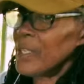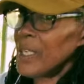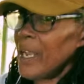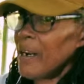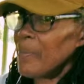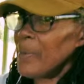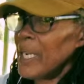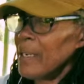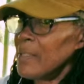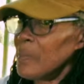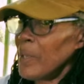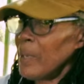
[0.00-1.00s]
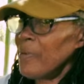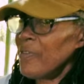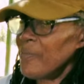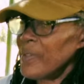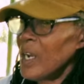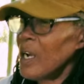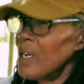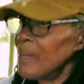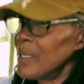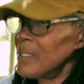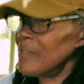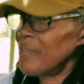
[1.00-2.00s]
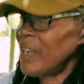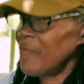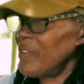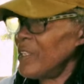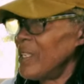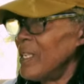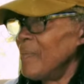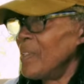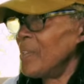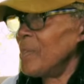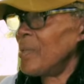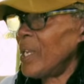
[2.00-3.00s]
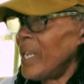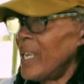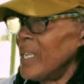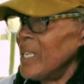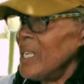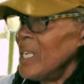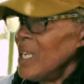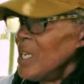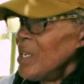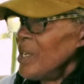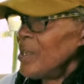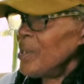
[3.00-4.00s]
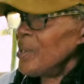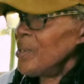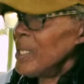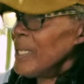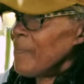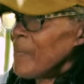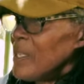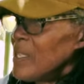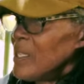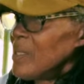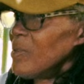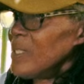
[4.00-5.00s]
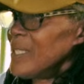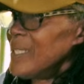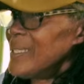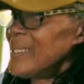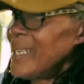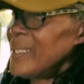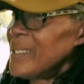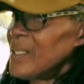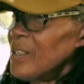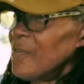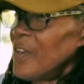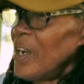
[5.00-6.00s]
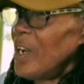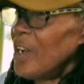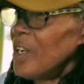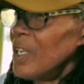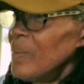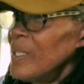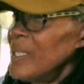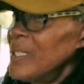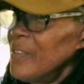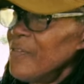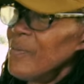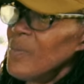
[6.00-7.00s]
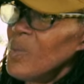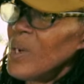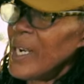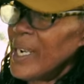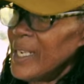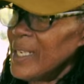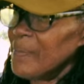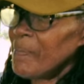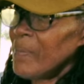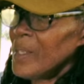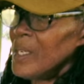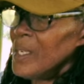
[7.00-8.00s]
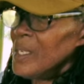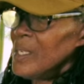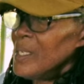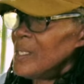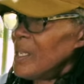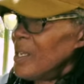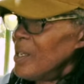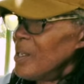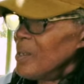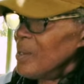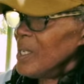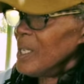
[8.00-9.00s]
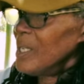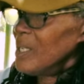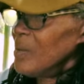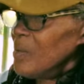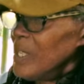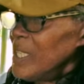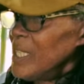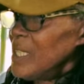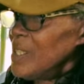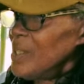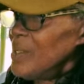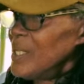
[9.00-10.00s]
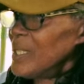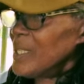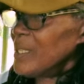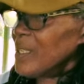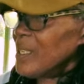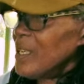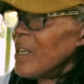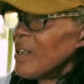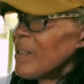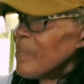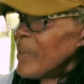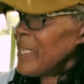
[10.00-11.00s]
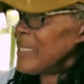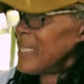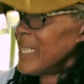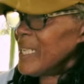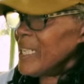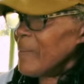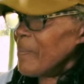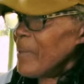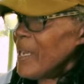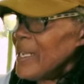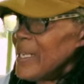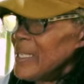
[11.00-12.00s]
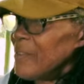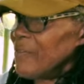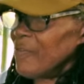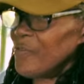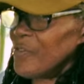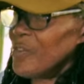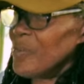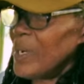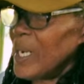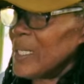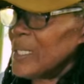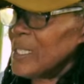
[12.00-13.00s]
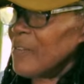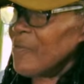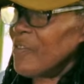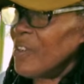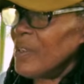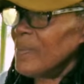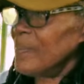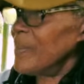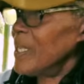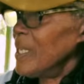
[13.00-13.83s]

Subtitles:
the Caribbean, it was people from the homeland of Africa in the UK who just wanted a sense of home in a different way. So we used the garden basically in many different formats, from